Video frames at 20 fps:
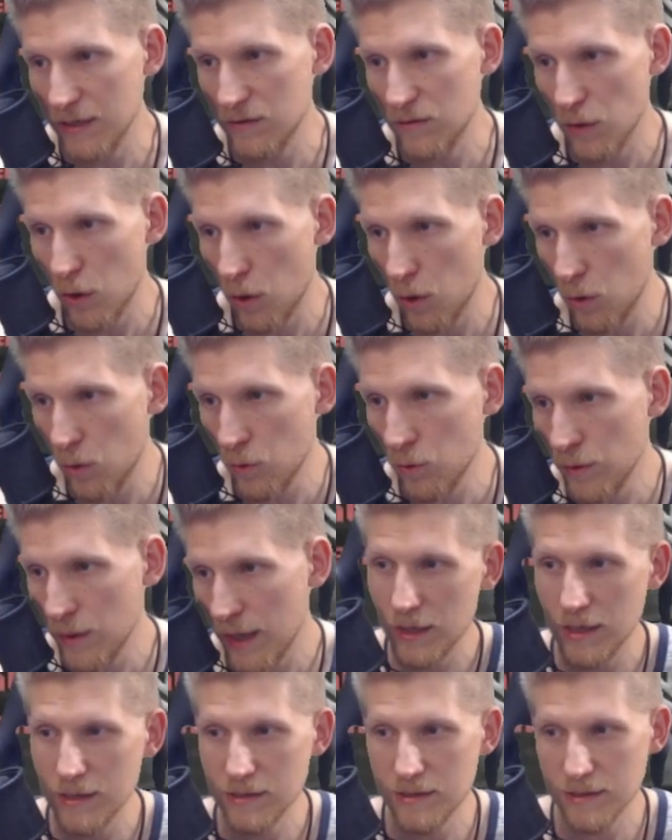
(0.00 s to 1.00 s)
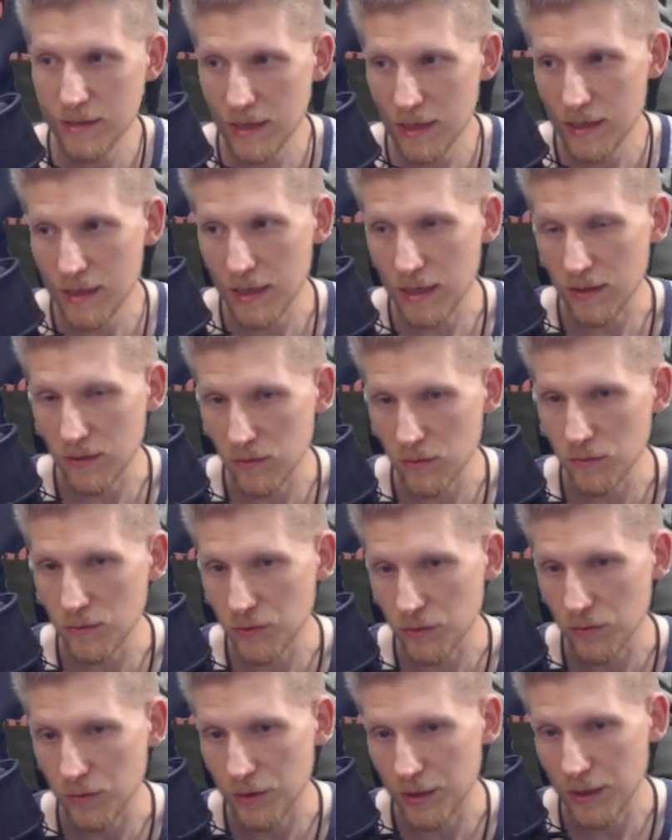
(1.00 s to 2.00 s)
toned and skinny
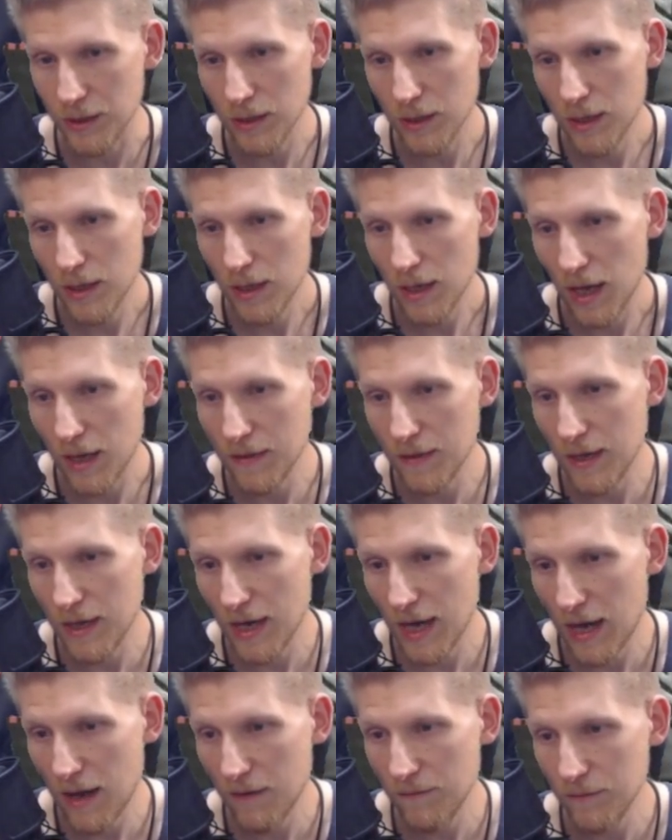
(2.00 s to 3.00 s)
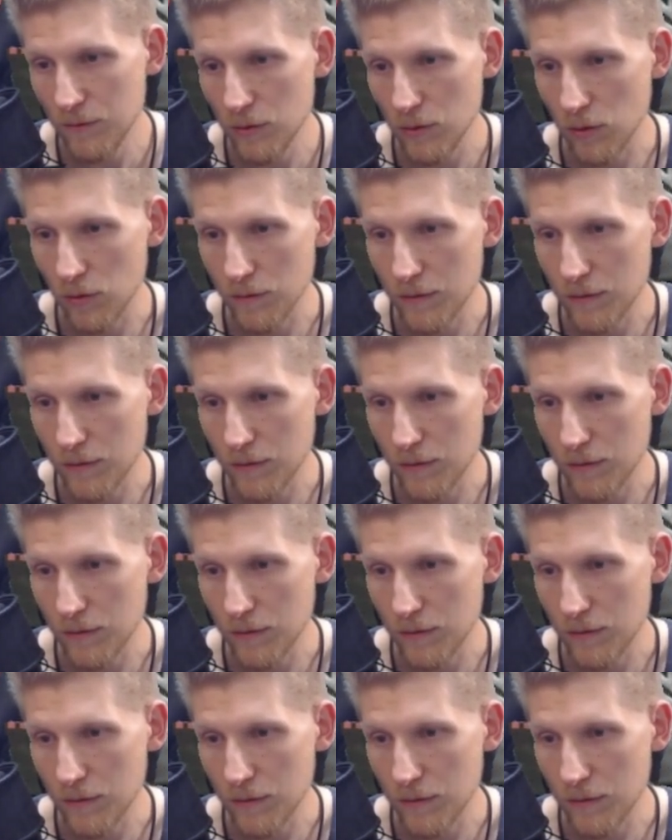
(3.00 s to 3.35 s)
usually. And they have, you know,